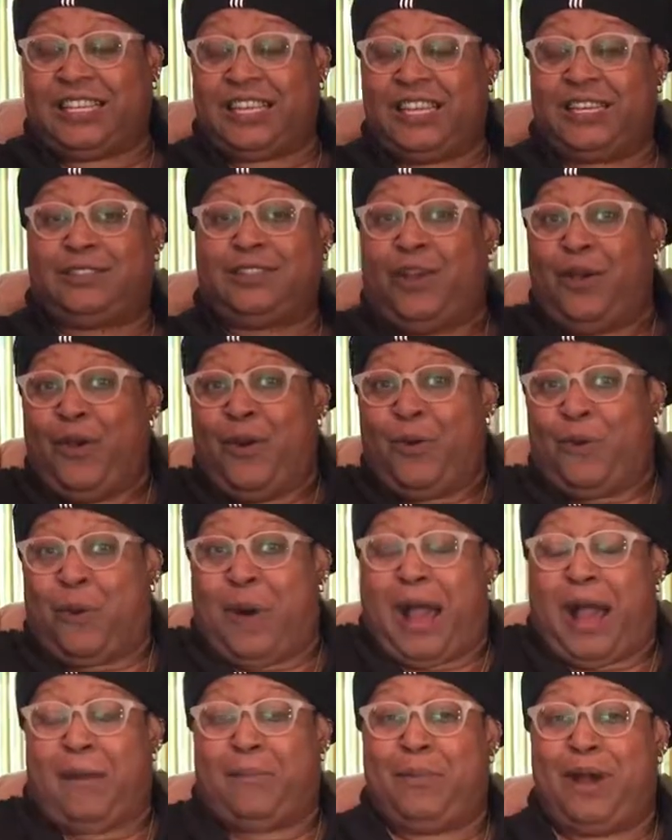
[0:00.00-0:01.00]
is
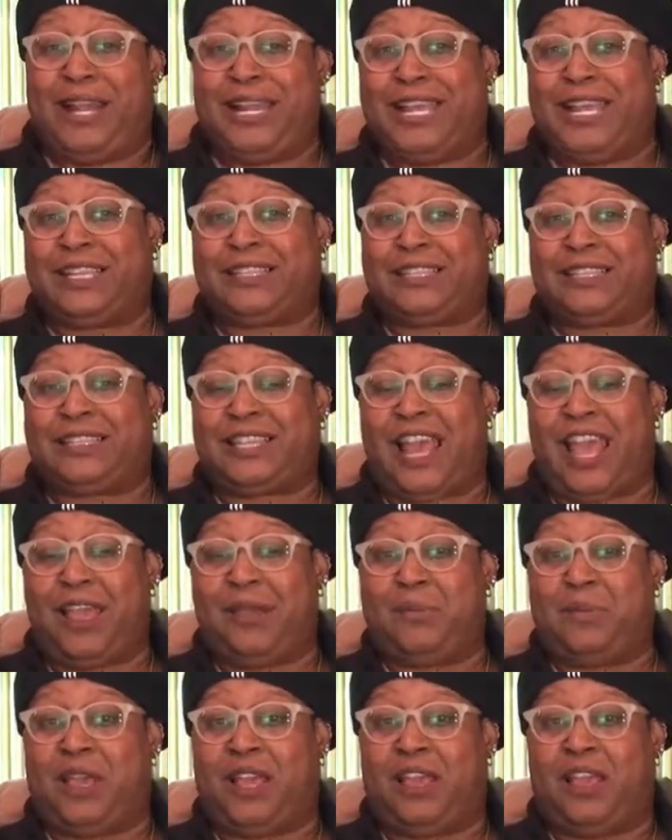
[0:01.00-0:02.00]
Wild Money
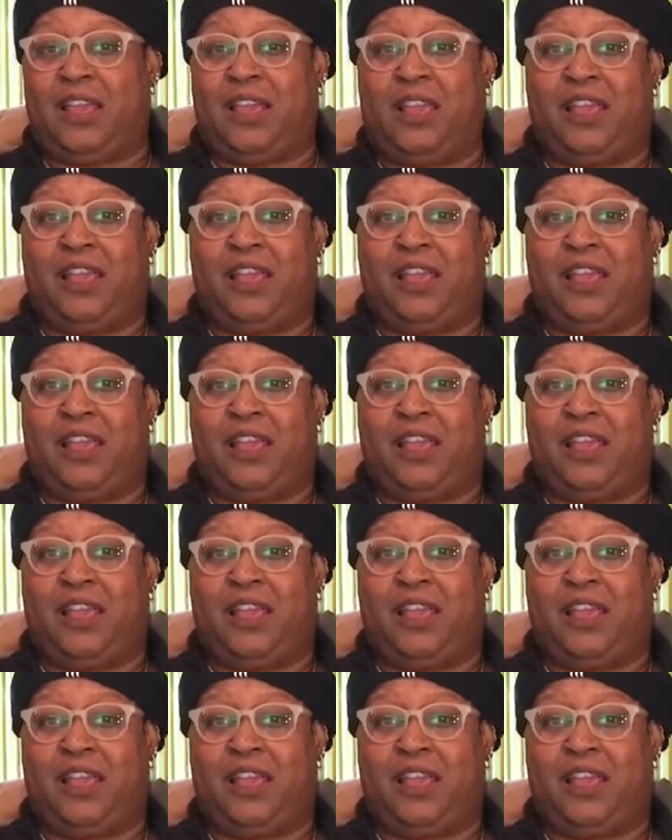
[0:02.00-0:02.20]
Entertainment.